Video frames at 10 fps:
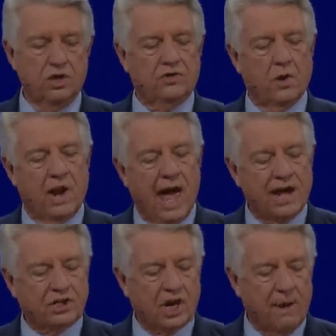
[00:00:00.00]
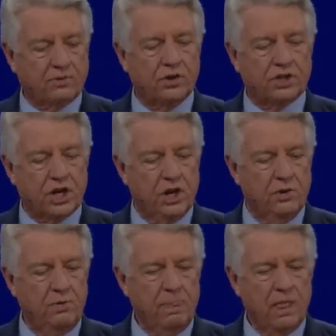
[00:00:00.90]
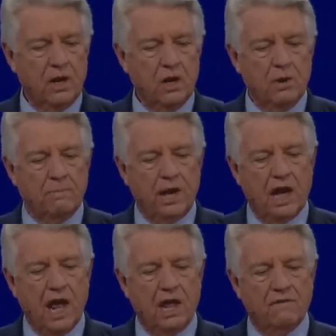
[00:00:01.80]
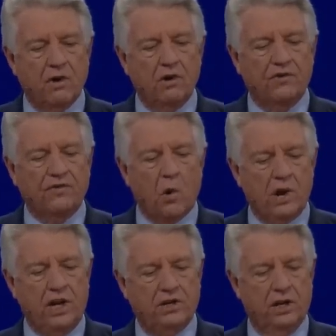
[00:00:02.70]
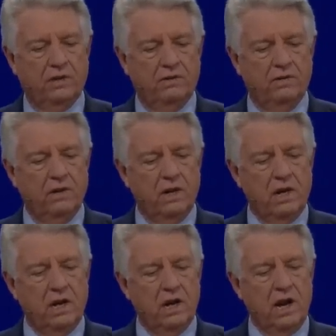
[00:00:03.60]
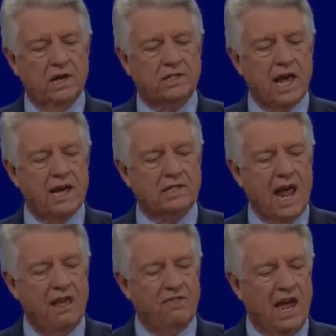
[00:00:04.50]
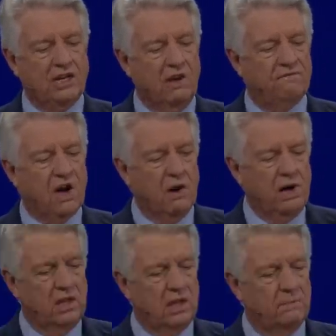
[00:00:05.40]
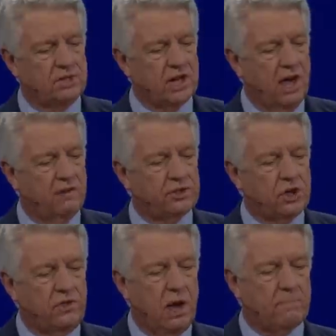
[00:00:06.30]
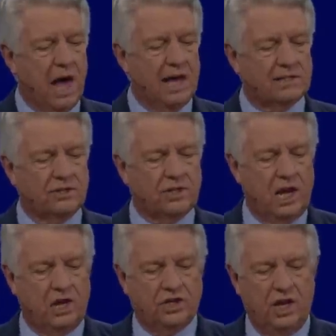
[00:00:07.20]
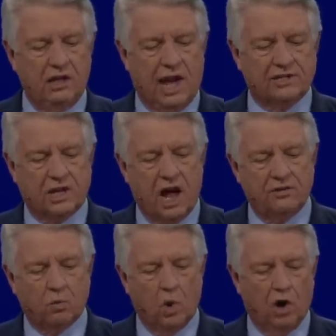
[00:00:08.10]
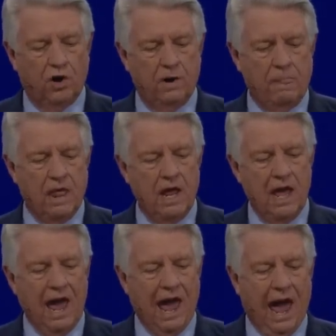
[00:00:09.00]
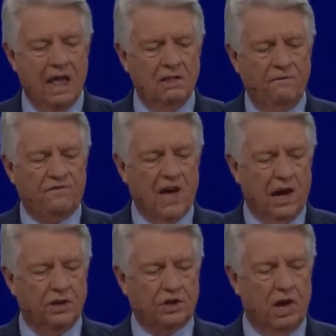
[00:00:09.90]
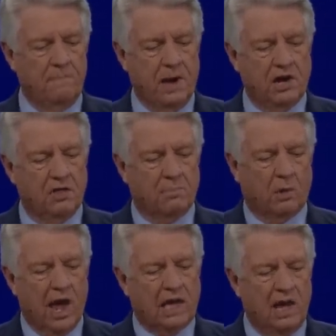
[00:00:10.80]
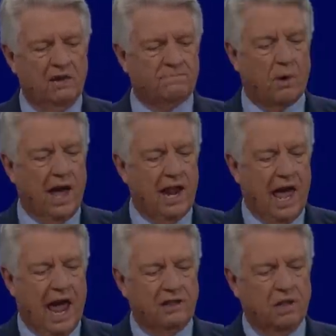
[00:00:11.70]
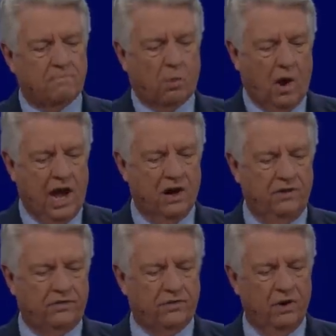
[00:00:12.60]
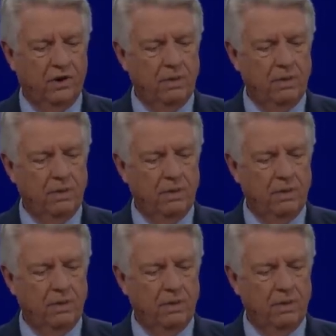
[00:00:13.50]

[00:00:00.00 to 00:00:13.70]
So in Acts chapter 2, beginning at verse 42, it says, And they devoted themselves to the apostles' teaching, that's God's word and the fellowship and to the breaking of bread and the prayers,